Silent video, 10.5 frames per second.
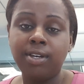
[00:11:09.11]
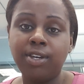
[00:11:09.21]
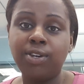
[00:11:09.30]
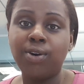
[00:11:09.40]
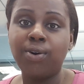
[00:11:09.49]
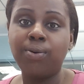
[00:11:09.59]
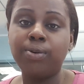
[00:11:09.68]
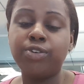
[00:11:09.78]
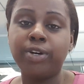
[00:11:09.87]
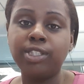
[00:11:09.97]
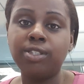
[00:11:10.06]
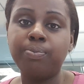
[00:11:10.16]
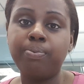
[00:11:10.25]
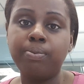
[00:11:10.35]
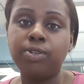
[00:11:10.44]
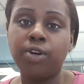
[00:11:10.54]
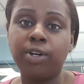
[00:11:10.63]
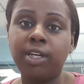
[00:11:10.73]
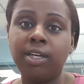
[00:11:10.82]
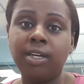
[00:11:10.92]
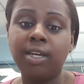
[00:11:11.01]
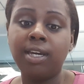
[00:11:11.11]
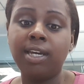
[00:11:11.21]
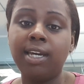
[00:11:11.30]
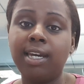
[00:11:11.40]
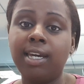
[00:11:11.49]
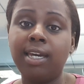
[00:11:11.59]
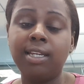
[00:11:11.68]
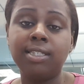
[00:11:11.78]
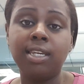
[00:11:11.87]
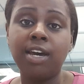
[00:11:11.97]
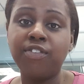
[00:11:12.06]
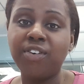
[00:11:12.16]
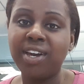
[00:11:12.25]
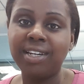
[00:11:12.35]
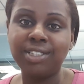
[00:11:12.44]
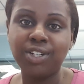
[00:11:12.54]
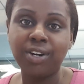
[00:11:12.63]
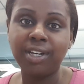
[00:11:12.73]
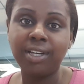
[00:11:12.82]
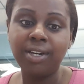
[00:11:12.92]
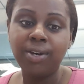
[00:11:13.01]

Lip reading: You know, trust the journey. It is a never-ending journey.